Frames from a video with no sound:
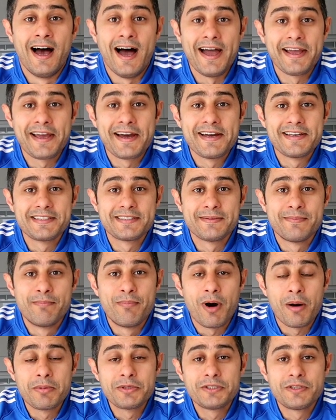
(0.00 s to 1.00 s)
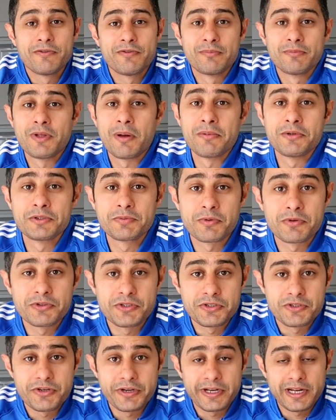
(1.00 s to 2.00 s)
Hi guys, Bob is here from Dublin
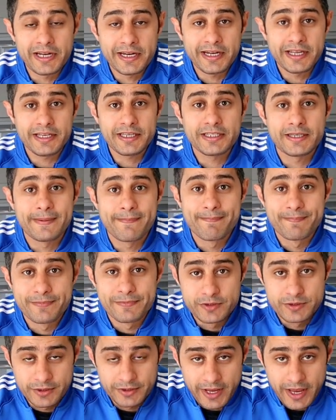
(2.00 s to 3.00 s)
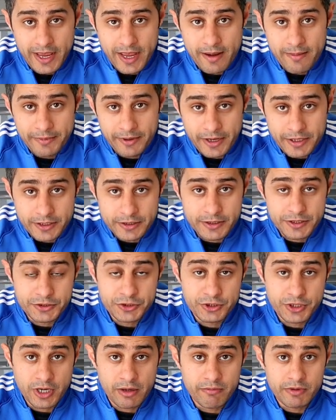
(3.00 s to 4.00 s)
Sports Injury Clinic. Today I'm gonna
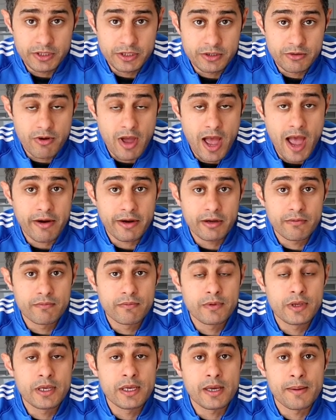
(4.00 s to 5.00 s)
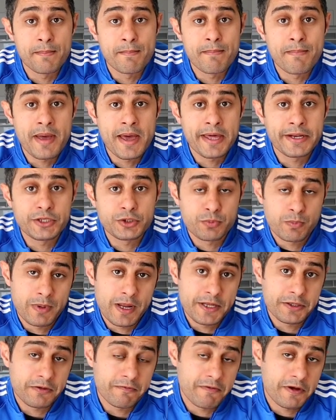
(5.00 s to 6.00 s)
share with you how can we manage
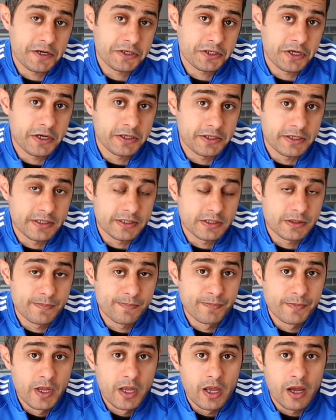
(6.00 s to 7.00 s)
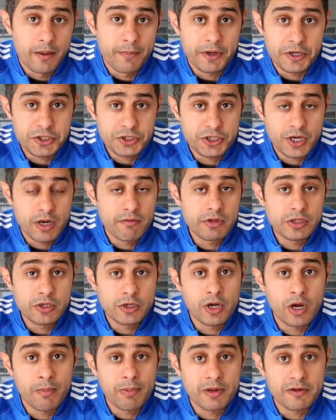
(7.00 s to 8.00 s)
plantar fasciitis. I'm gonna share with
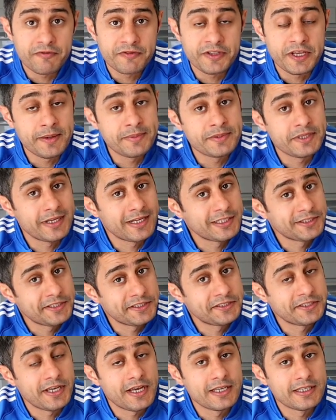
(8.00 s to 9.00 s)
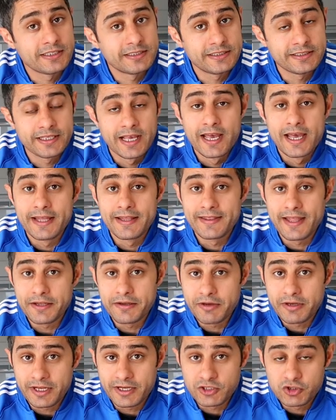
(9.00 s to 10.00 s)
you a couple of tips and exercises
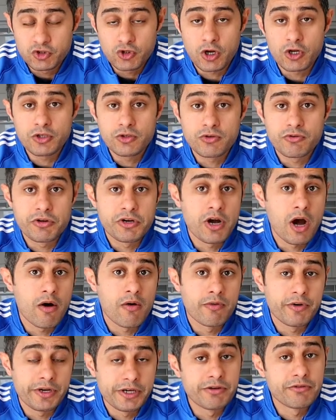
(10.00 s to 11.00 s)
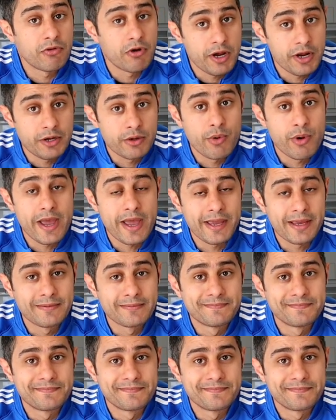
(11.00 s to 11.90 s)
that you can start your recovery right away.